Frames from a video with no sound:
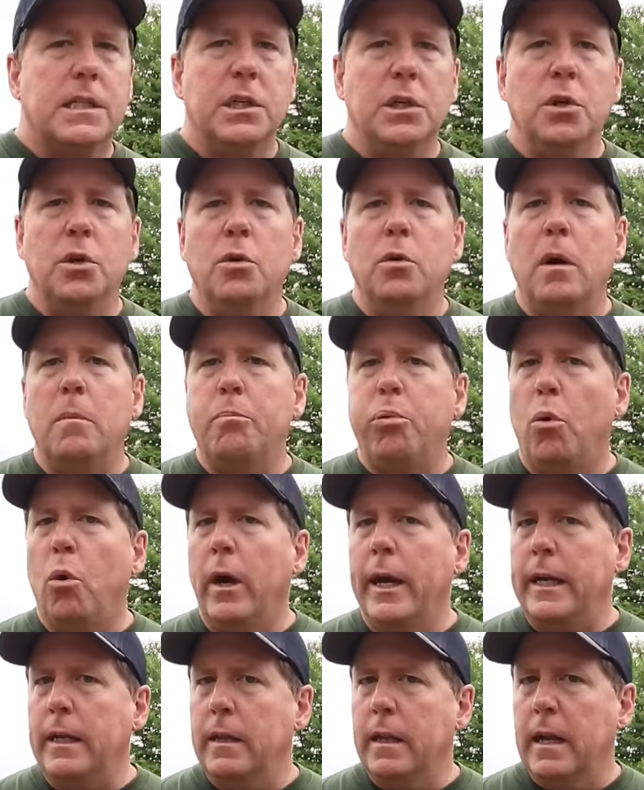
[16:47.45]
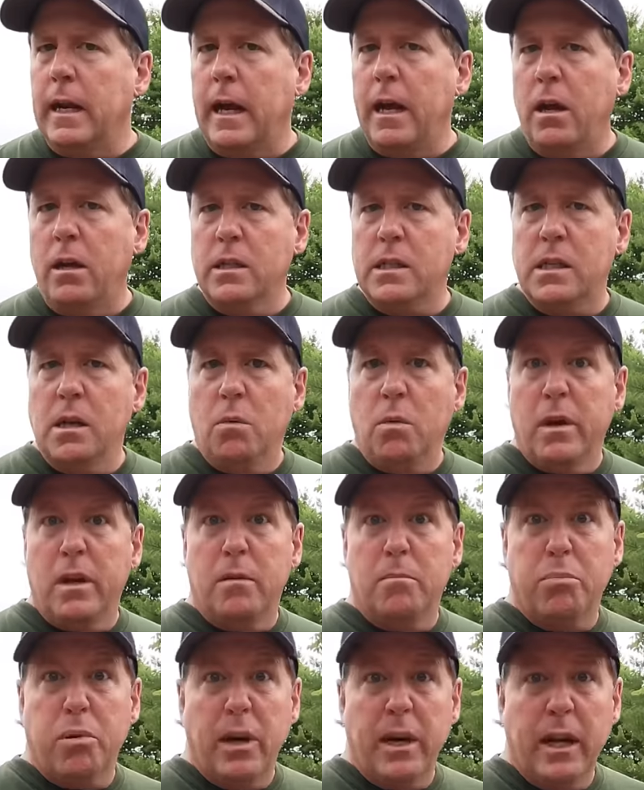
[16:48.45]
to a point that I also want
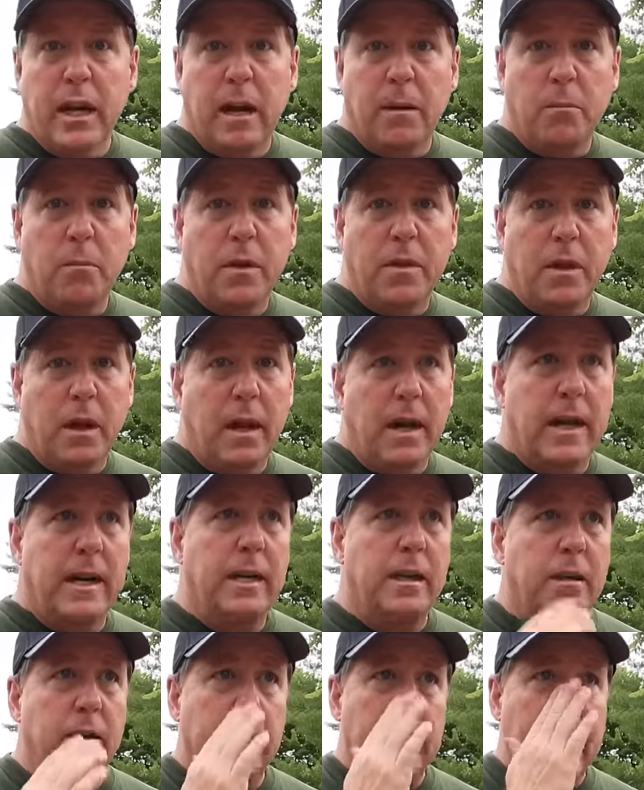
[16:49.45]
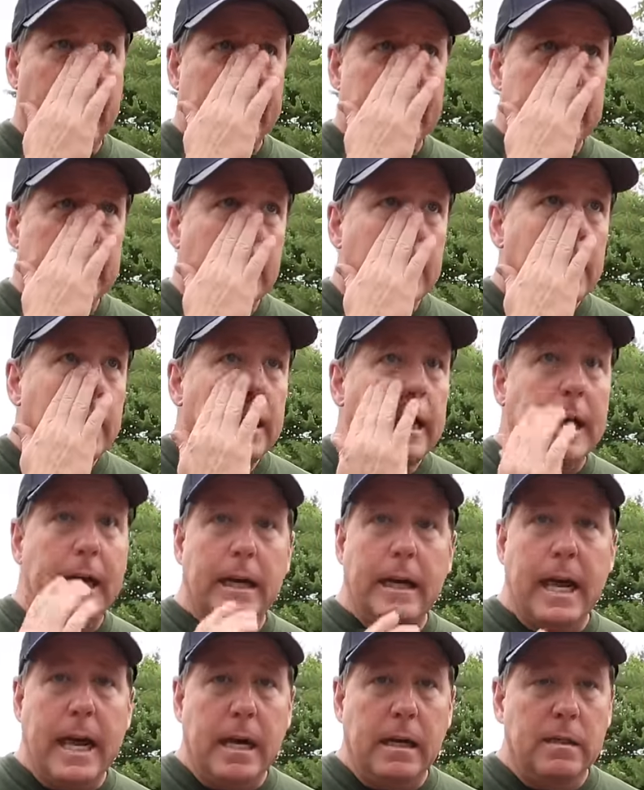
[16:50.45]
to bring up with a lot of you guys
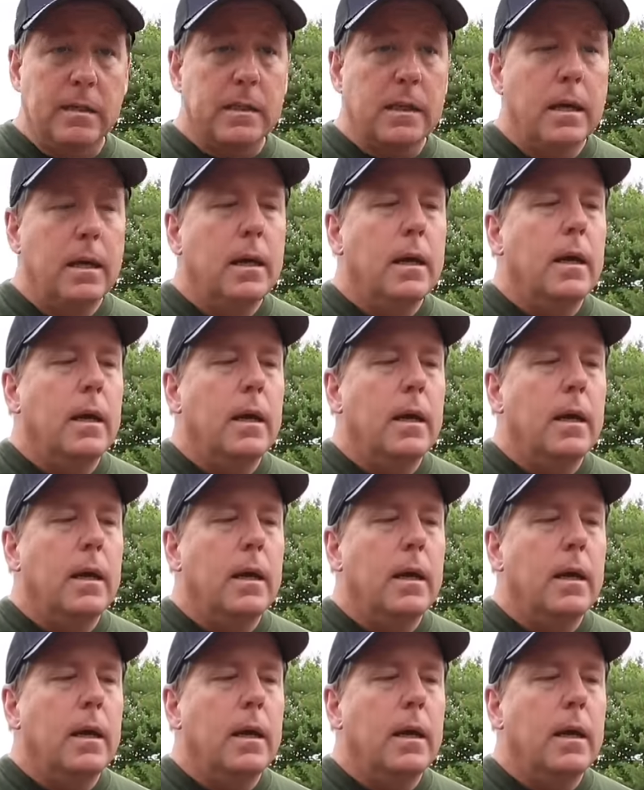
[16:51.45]
and gals.